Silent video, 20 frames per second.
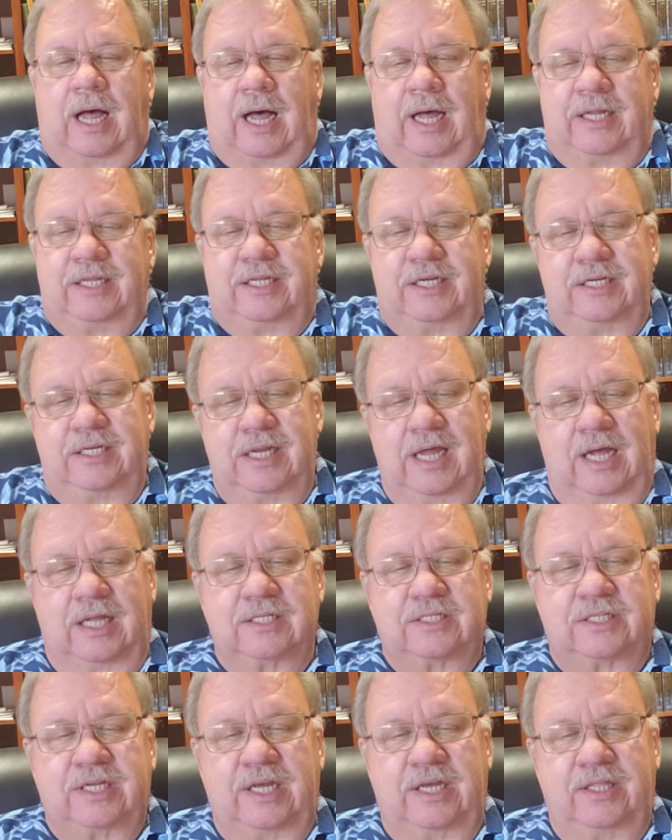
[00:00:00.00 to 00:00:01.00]
I did
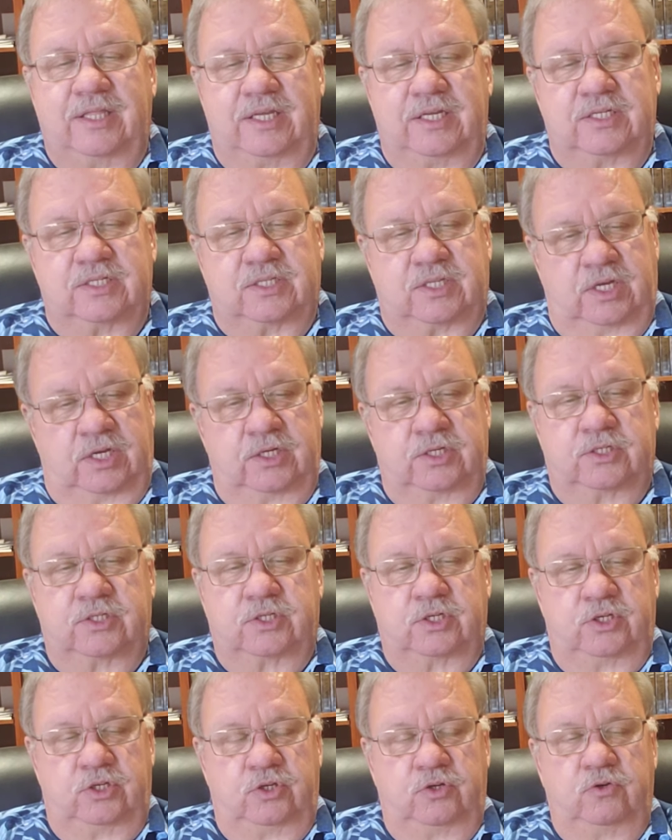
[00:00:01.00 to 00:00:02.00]
not say these things
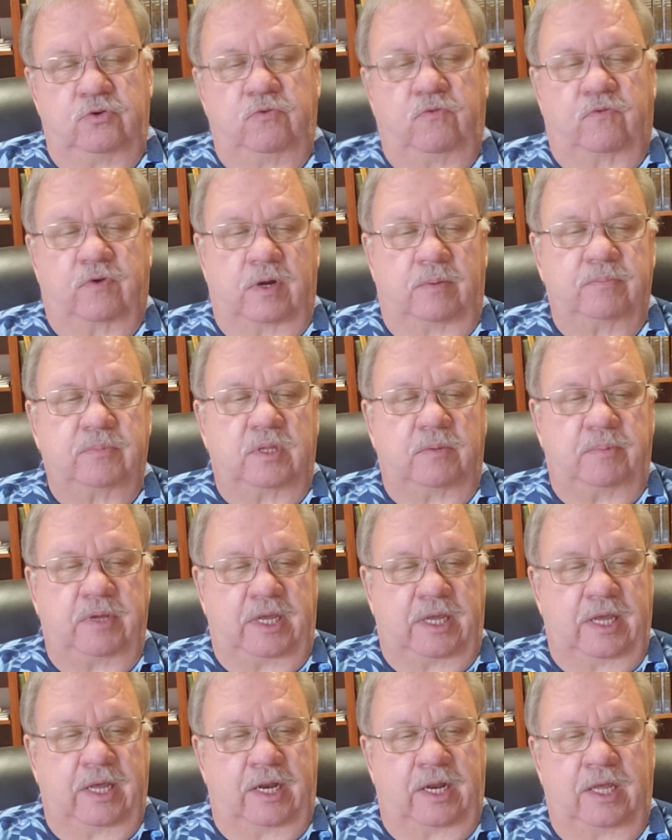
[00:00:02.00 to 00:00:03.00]
to you from the
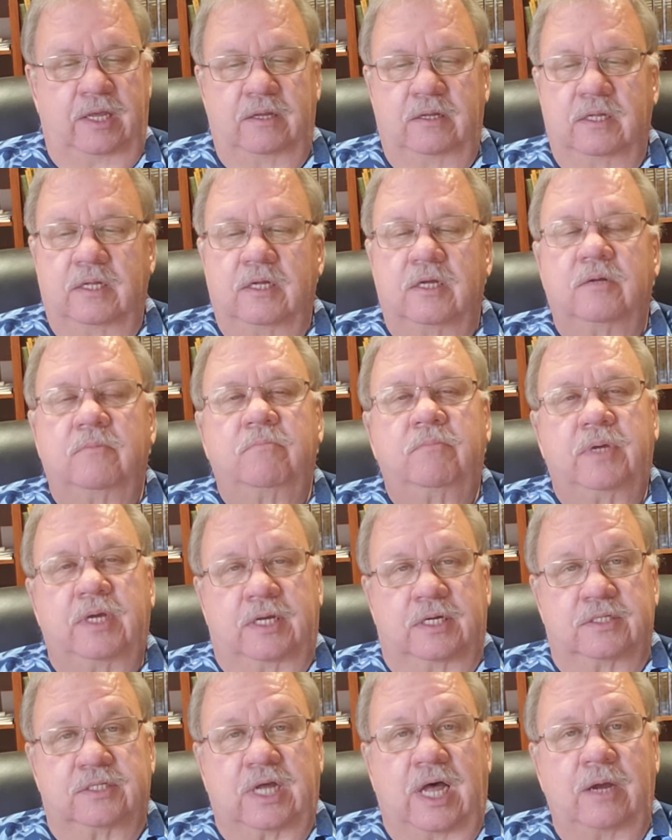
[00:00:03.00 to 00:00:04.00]
beginning,
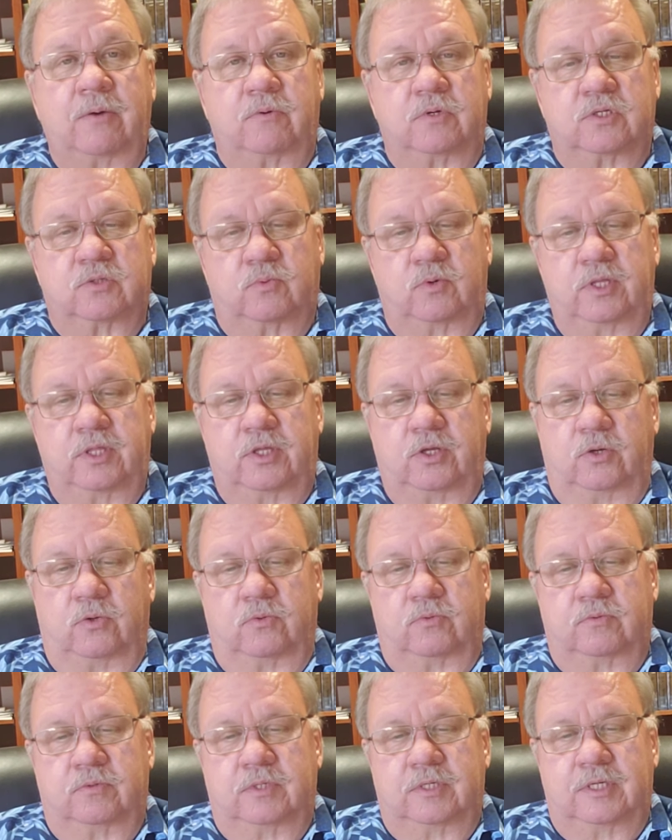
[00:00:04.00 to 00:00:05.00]
because I was with
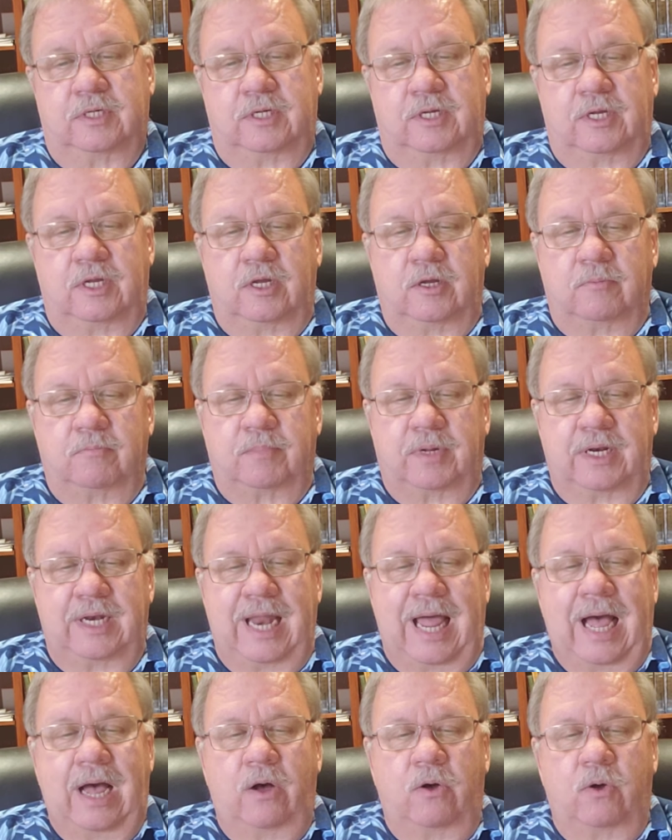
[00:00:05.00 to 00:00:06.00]
you. But
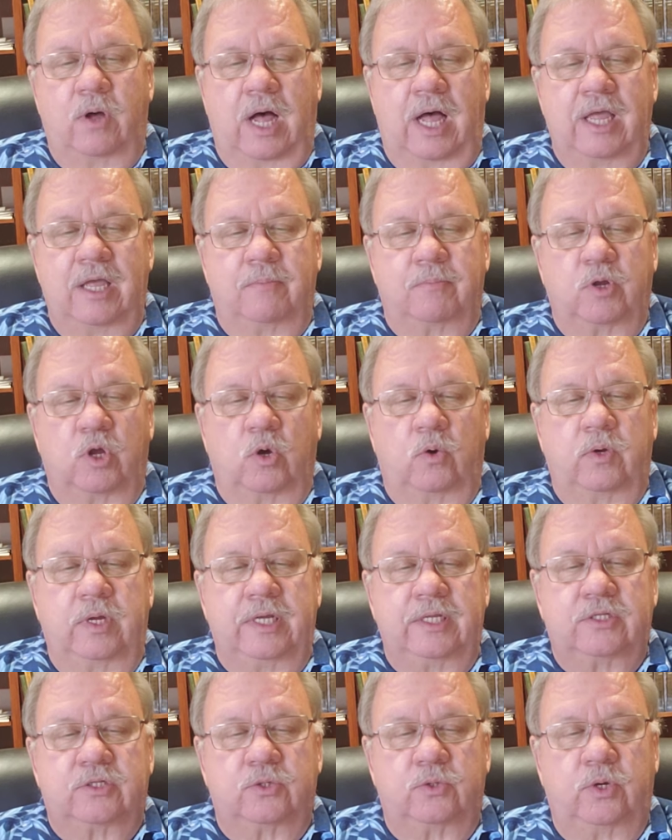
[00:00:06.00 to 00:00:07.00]
now I am
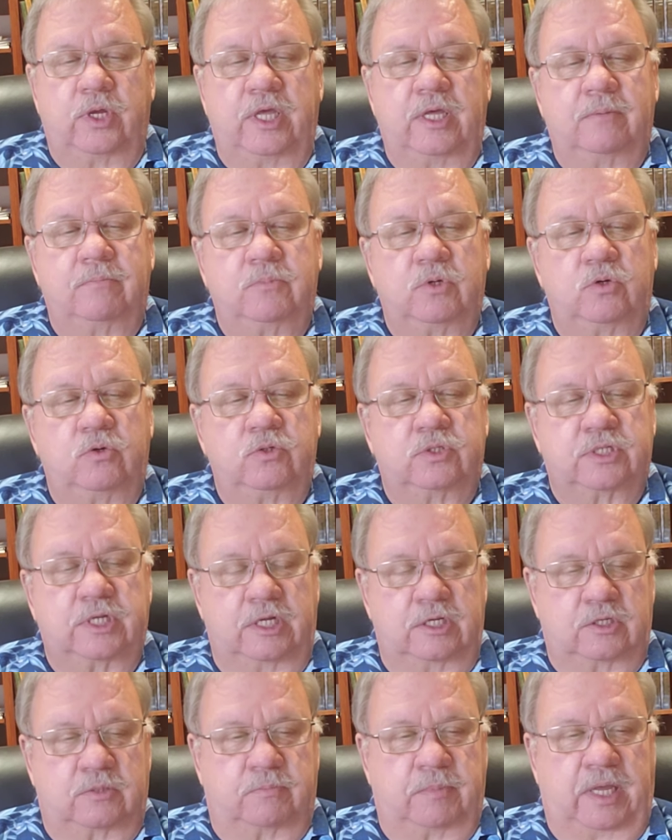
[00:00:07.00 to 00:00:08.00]
going to him who
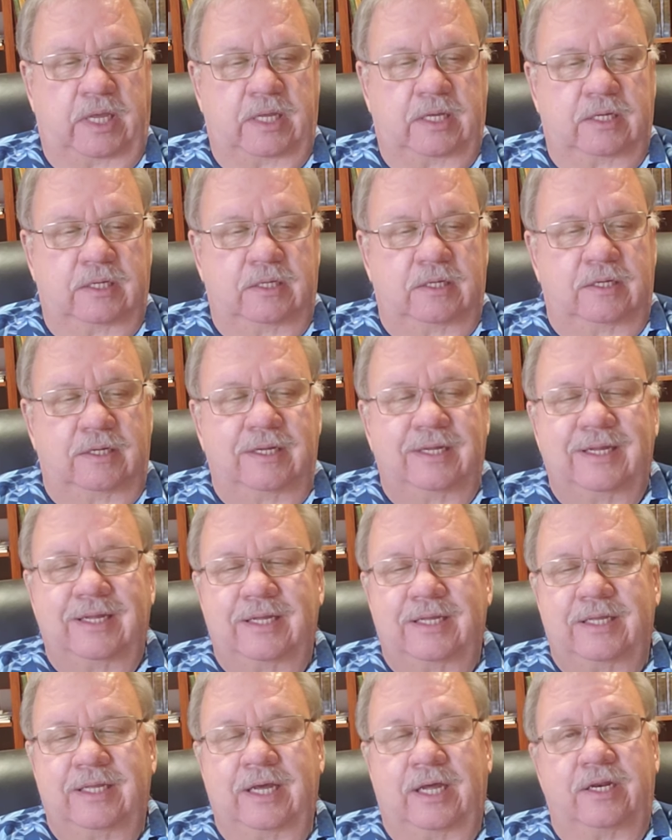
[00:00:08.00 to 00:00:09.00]
sent me.
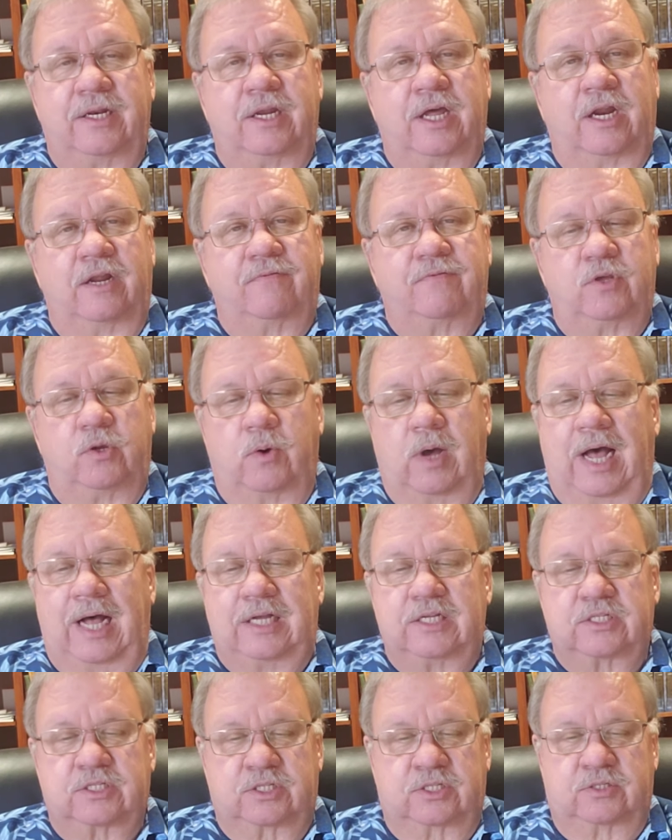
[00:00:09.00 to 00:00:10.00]
Yet none of you
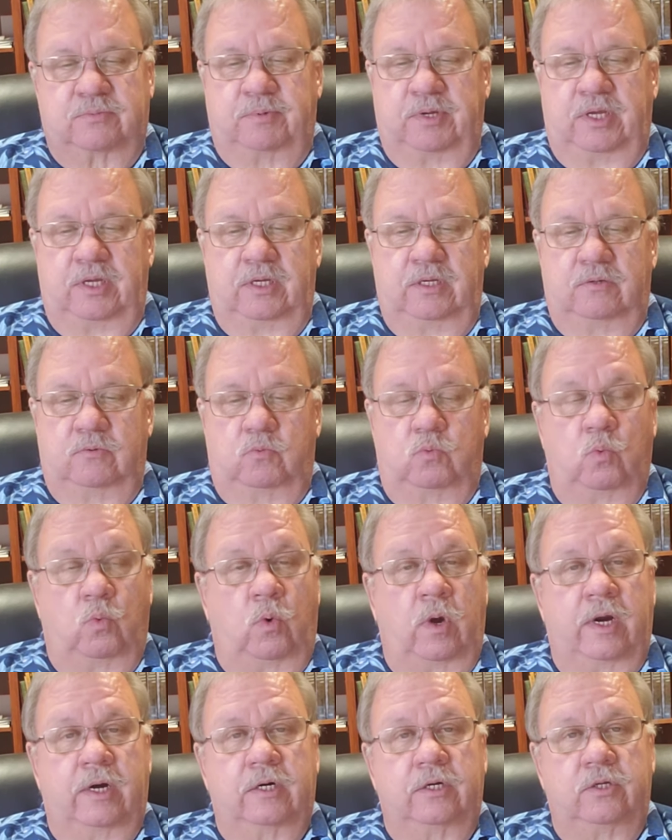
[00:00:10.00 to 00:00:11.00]
asks me,
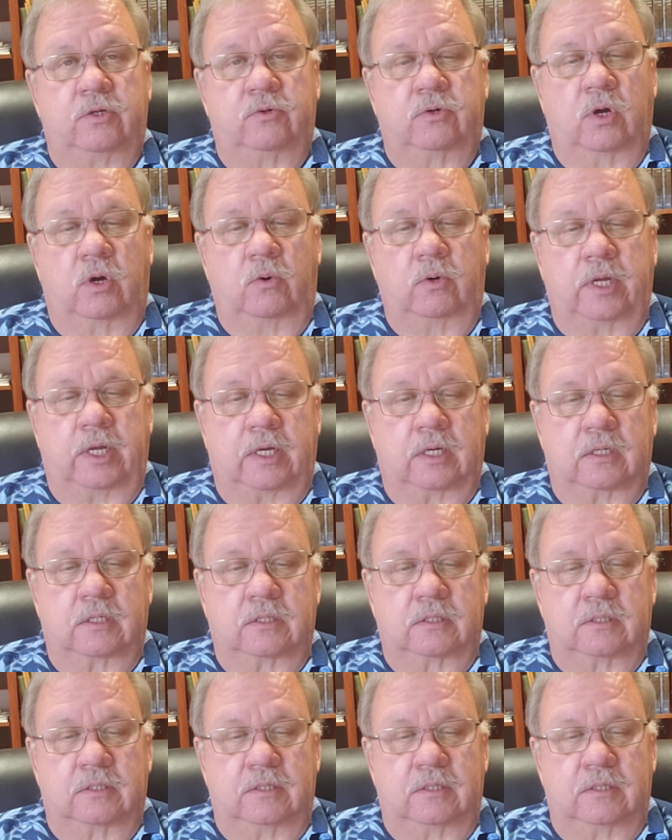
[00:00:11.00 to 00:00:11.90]
'Where are you going?'